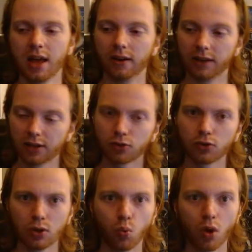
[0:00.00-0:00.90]
Then there's
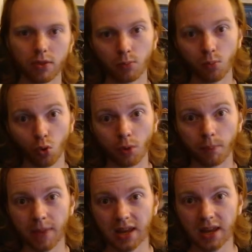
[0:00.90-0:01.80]
only one more
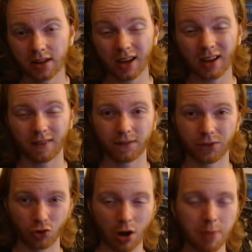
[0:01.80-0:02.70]
main deck
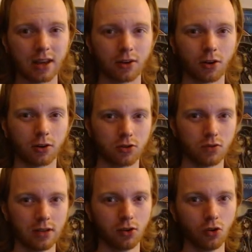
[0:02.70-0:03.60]
Tri-Brigade card that you
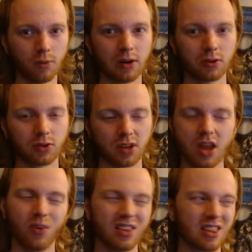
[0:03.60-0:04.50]
need to know about,
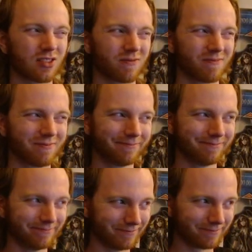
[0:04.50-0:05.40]
which is
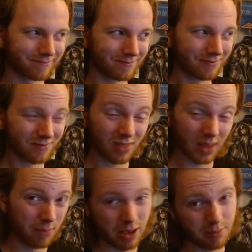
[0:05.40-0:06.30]

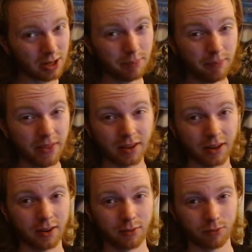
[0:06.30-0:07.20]
maybe the
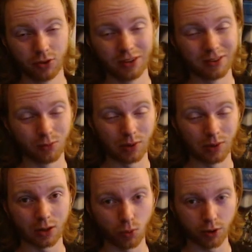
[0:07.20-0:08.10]
entire reason why the
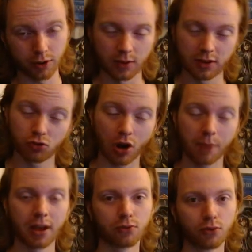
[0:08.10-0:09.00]
deck works, which is
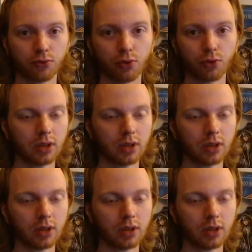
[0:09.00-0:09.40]
Tri-Brigade Revolt.